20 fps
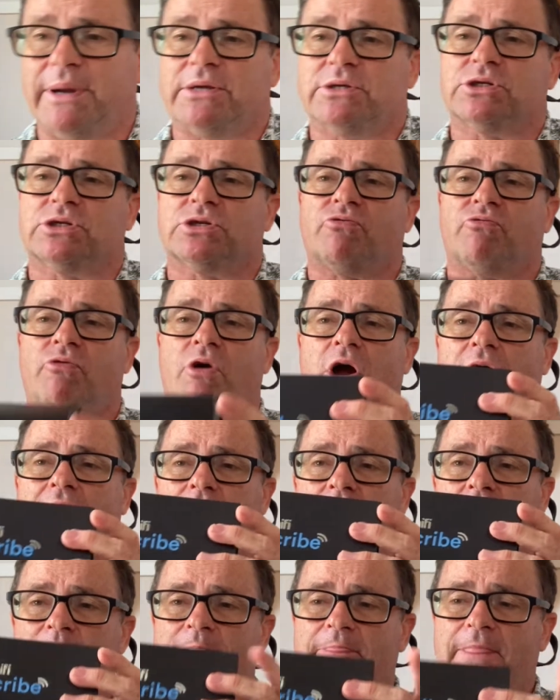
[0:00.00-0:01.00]
Scribe,
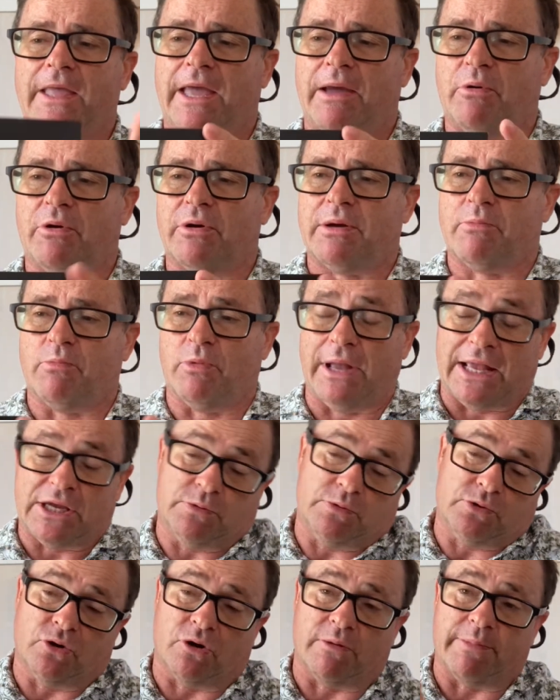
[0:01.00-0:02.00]
and we'll
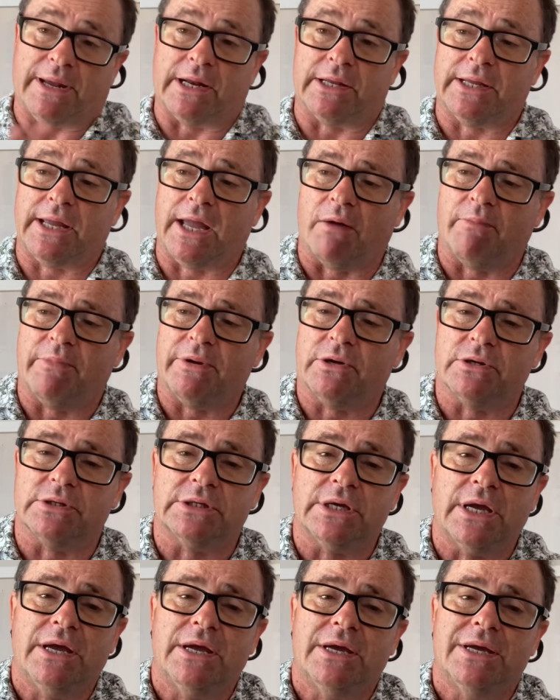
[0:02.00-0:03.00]
talk about it now, because
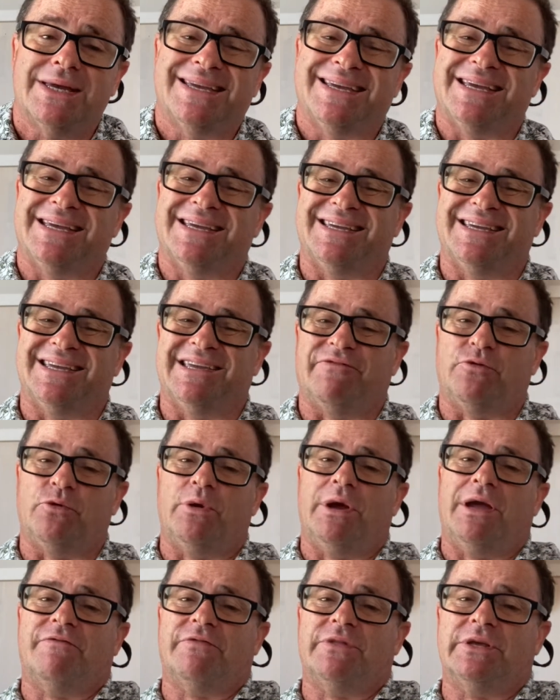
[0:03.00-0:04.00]
if you
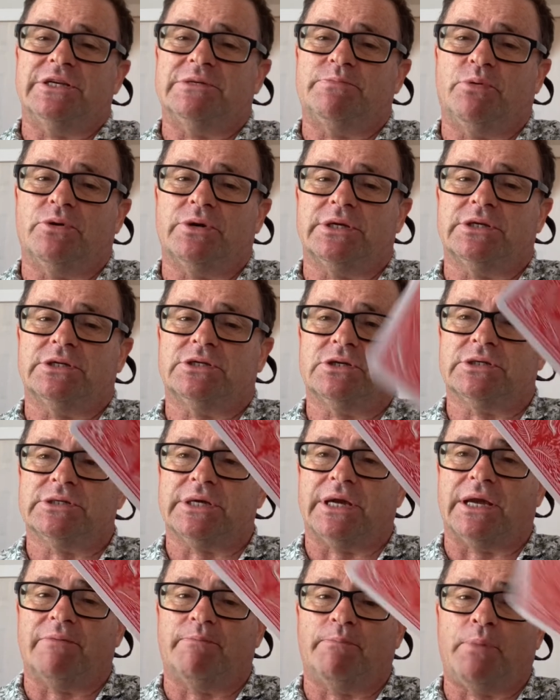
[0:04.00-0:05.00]
have these put into,
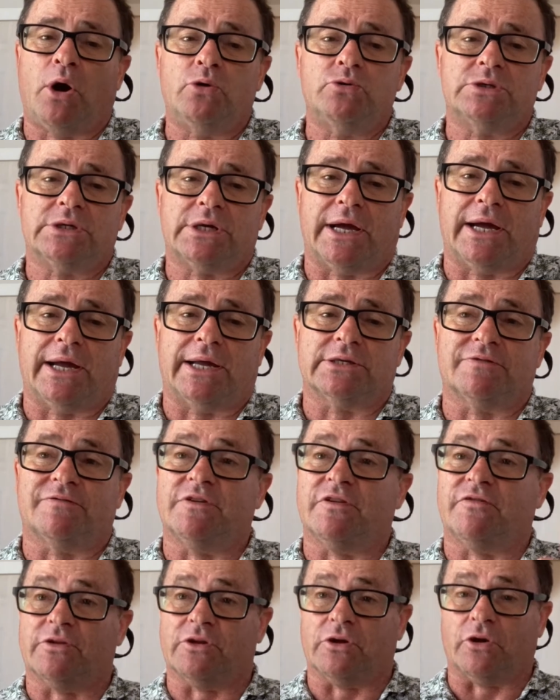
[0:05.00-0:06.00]
say, postcards of
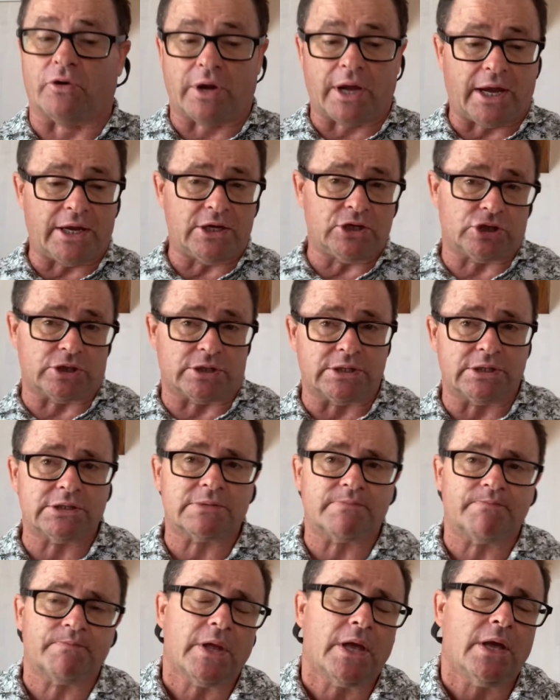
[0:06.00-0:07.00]
different locations,
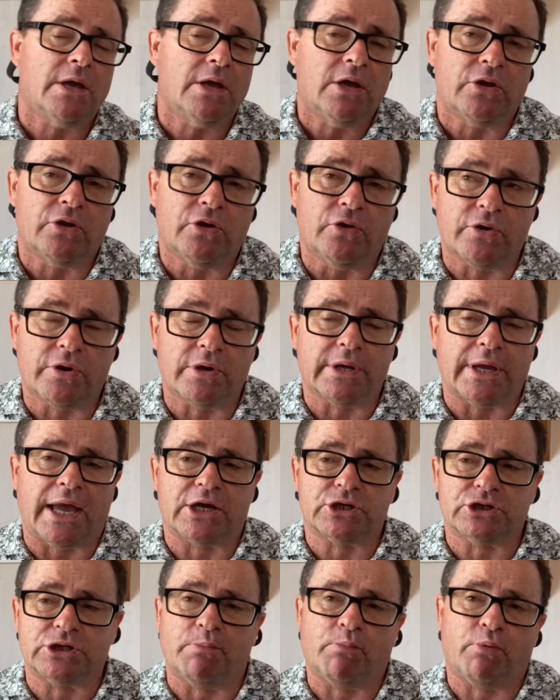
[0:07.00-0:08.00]
you can
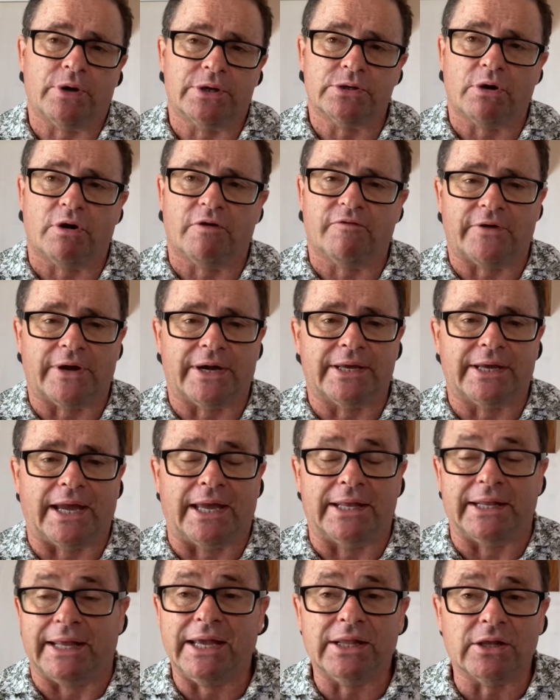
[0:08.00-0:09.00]
actually print off an
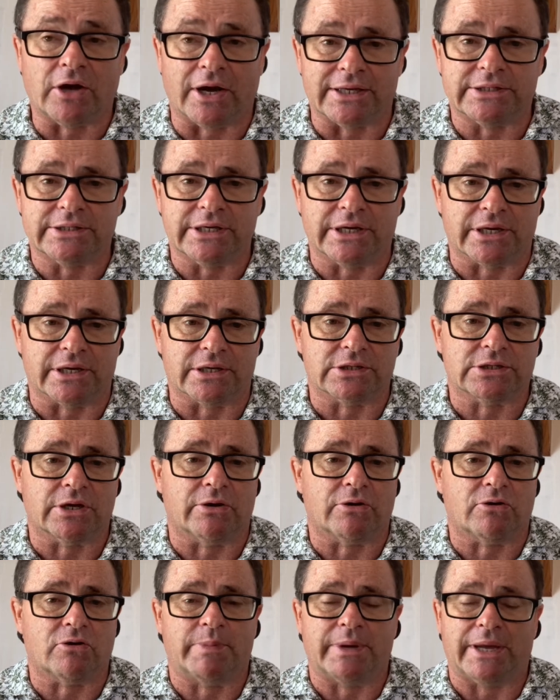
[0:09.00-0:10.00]
airline ticket. So it
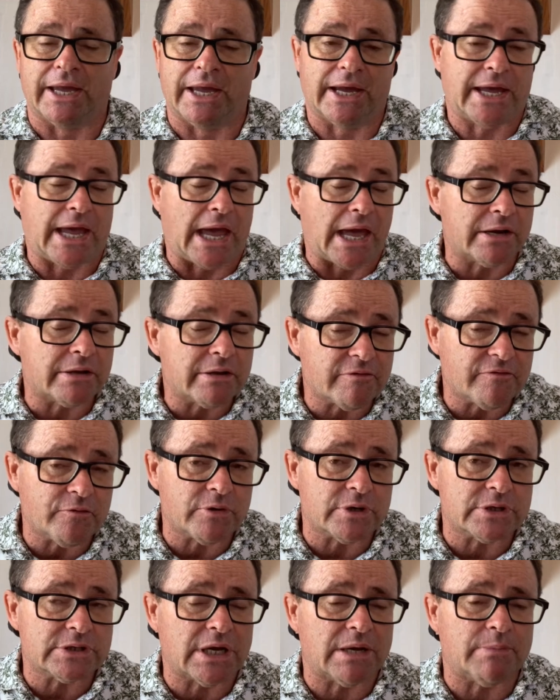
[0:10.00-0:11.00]
could be Air Canada, for
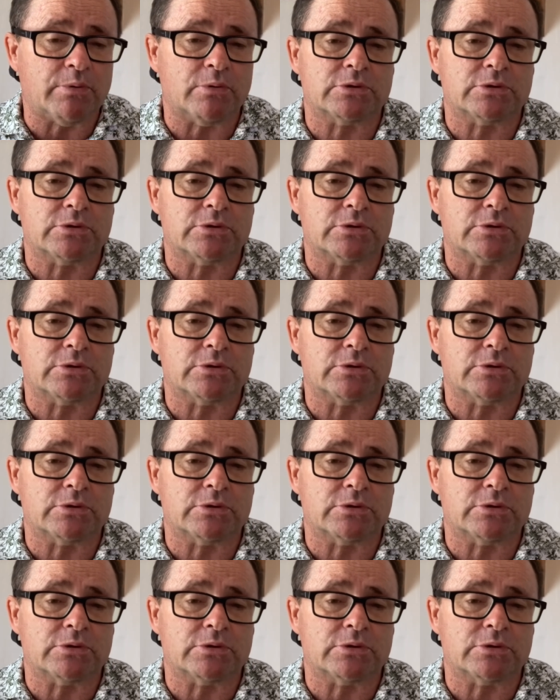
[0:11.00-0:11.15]
example.